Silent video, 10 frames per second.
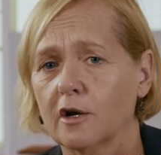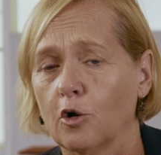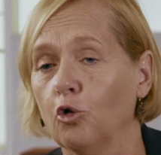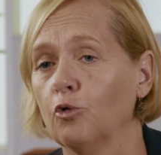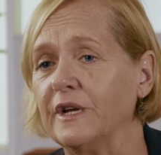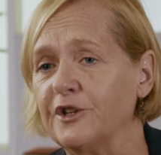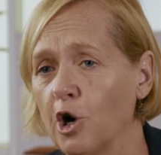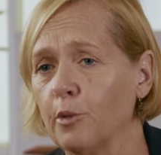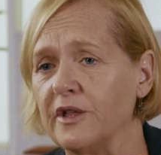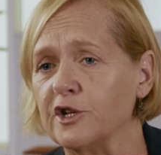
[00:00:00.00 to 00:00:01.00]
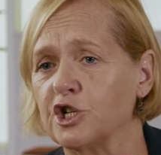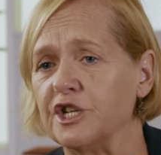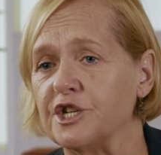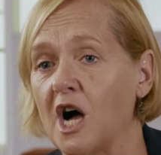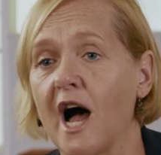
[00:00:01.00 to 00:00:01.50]
called me, told me that
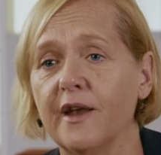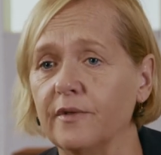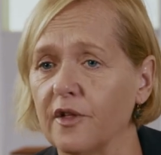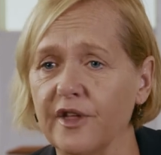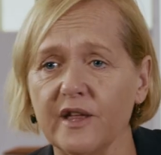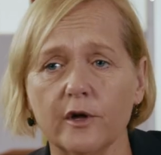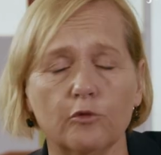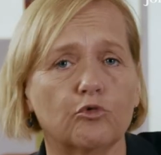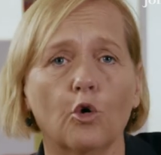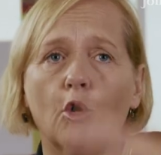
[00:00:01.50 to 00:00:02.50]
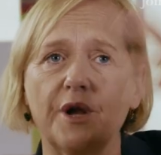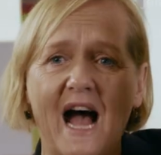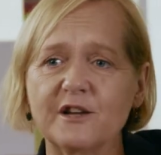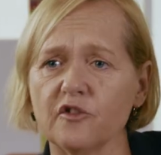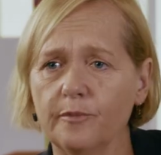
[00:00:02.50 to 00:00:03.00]
she'd died, and the thing that roared
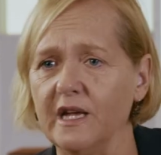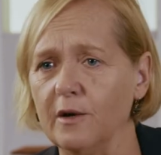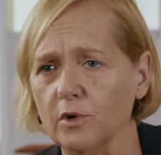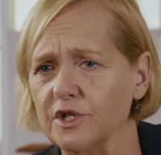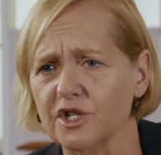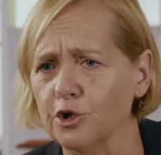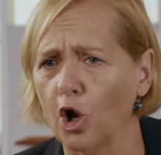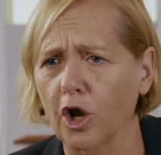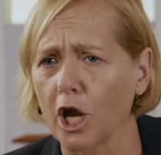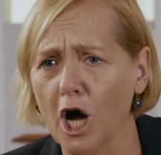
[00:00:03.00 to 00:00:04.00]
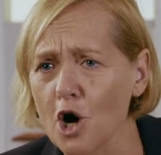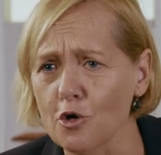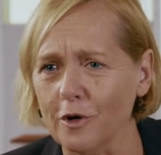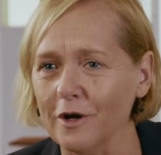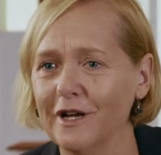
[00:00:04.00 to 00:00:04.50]
out of me was not
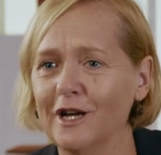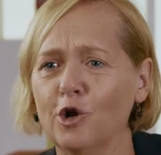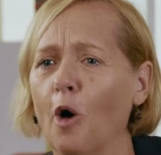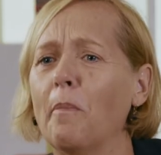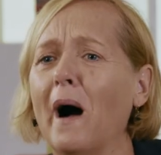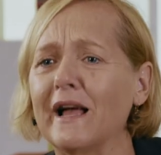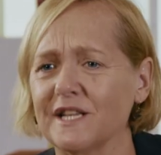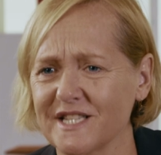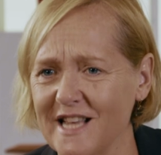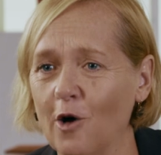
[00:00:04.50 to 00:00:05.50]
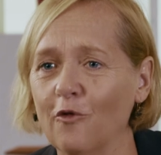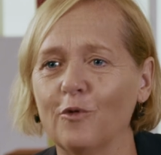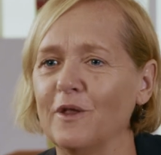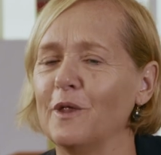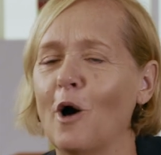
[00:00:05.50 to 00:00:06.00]
alone, not by
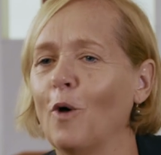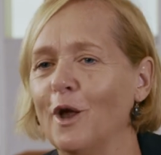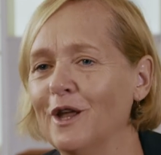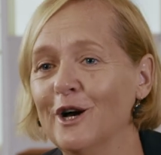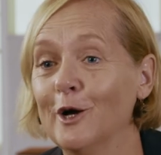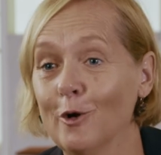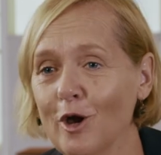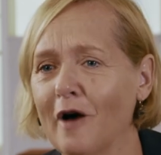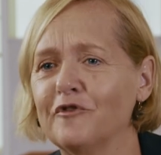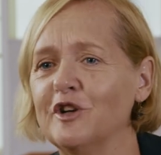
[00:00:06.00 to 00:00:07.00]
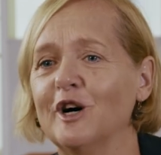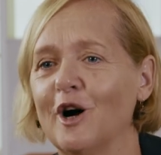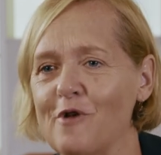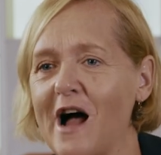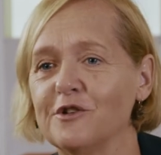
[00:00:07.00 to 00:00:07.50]
herself, with no one who loved her
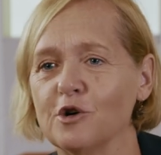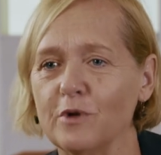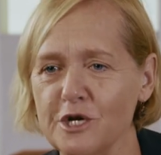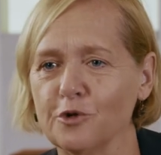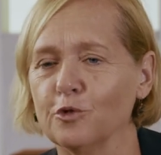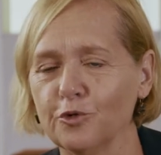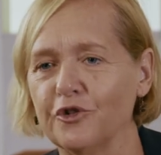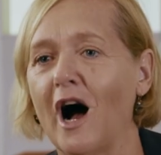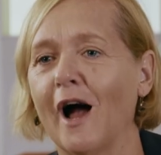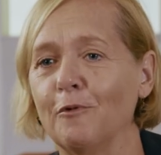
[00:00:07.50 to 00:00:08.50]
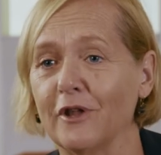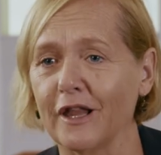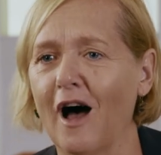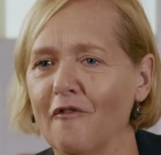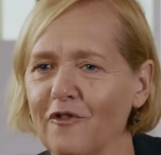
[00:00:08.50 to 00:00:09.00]
around her. We should all die with
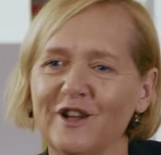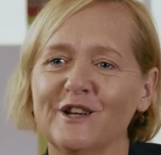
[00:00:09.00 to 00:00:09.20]
love,